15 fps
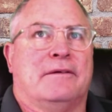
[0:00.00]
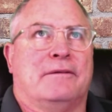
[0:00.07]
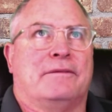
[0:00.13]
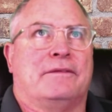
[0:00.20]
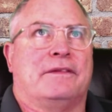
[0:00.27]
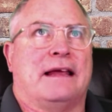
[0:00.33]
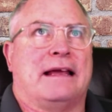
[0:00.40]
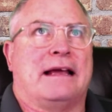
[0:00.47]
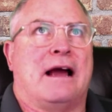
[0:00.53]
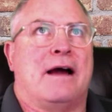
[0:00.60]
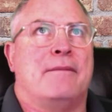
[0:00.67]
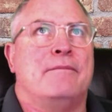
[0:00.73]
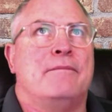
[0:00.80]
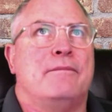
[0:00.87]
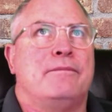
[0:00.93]
they
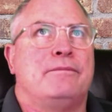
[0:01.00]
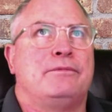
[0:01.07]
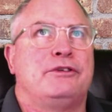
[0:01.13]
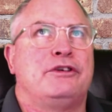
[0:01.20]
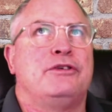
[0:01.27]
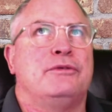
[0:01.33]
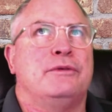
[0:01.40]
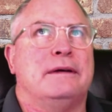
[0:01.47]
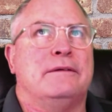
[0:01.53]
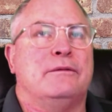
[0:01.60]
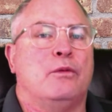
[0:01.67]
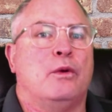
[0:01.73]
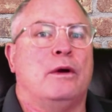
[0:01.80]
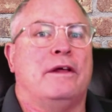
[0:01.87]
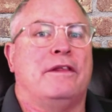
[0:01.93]
come to it
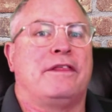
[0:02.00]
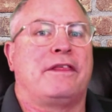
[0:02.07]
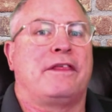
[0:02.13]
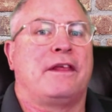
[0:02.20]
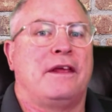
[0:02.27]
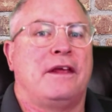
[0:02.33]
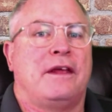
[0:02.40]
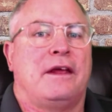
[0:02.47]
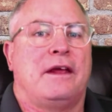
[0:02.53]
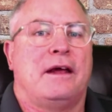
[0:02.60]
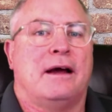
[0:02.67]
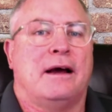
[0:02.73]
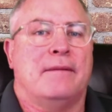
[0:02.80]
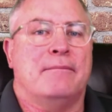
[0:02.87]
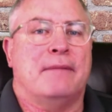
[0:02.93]
with
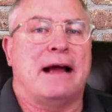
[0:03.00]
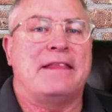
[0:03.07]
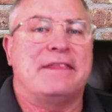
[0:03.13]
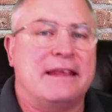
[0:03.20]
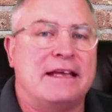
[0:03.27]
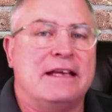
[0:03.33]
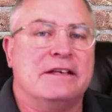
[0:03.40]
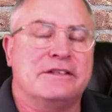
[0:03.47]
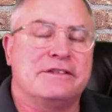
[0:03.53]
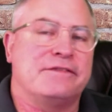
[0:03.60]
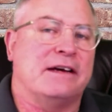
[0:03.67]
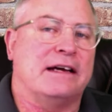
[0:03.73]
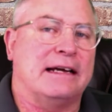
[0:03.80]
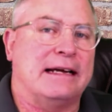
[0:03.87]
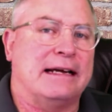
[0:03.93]
my thinking is
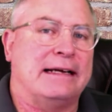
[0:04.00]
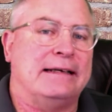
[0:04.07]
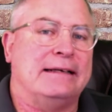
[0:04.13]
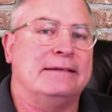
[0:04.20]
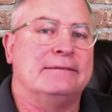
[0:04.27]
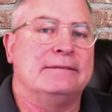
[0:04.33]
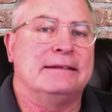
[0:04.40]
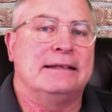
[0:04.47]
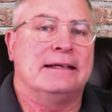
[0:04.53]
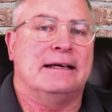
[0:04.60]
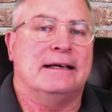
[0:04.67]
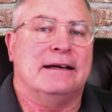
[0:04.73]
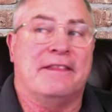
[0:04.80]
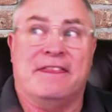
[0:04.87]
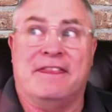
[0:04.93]
fine.
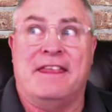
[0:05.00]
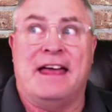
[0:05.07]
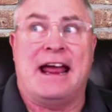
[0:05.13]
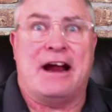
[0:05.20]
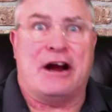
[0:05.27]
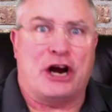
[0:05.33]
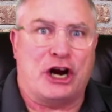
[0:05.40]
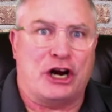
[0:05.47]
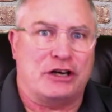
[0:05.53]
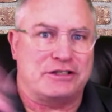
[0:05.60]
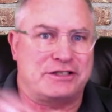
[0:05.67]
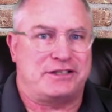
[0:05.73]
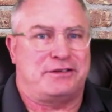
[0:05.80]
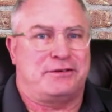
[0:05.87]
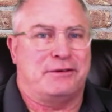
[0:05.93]

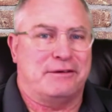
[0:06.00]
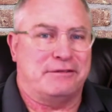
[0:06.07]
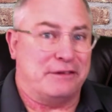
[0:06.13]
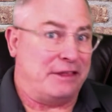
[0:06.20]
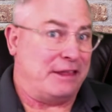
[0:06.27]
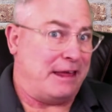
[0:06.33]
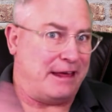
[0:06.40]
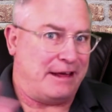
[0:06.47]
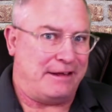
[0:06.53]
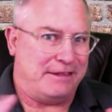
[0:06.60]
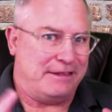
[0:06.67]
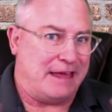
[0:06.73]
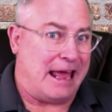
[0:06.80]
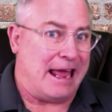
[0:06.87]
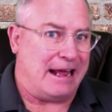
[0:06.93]
Theirs, whoever
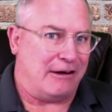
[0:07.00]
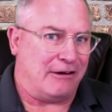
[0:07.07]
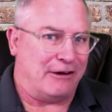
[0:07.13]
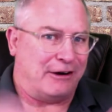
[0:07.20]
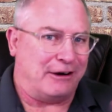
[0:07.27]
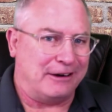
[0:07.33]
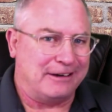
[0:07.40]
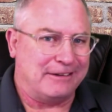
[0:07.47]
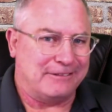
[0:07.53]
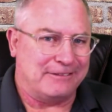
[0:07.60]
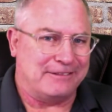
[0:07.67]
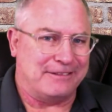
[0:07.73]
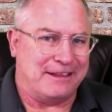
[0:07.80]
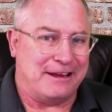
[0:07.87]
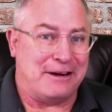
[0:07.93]
they are,
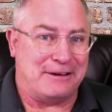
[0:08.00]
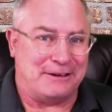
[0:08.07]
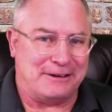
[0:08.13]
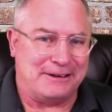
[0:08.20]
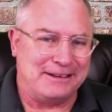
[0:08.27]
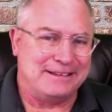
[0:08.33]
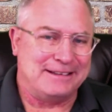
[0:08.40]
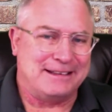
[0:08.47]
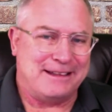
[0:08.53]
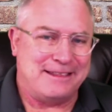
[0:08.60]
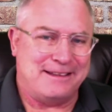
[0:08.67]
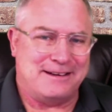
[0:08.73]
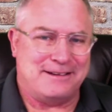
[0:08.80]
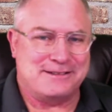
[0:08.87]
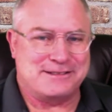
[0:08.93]
or
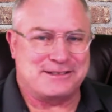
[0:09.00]
theirs